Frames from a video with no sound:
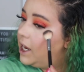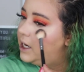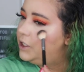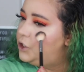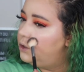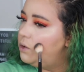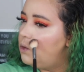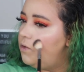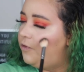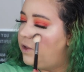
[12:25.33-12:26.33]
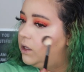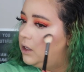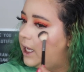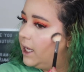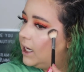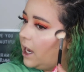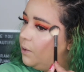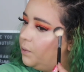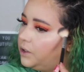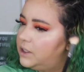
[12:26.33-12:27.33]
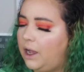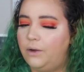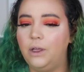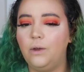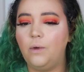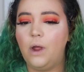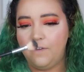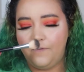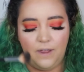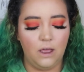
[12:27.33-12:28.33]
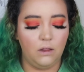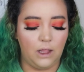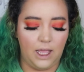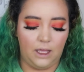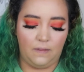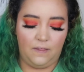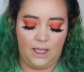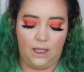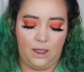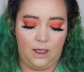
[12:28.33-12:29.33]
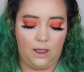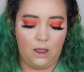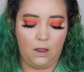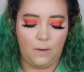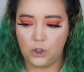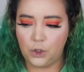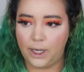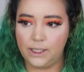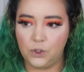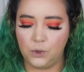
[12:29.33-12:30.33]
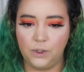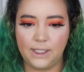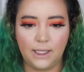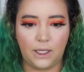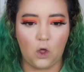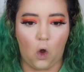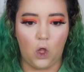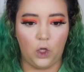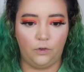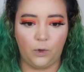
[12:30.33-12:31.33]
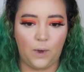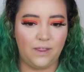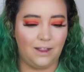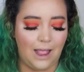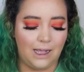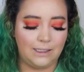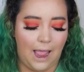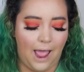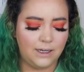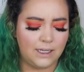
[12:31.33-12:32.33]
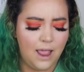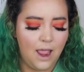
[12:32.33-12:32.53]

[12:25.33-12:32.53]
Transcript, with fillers: And I do feel like, I will tell you, I feel like the translucent, like the all over one, the Last Act,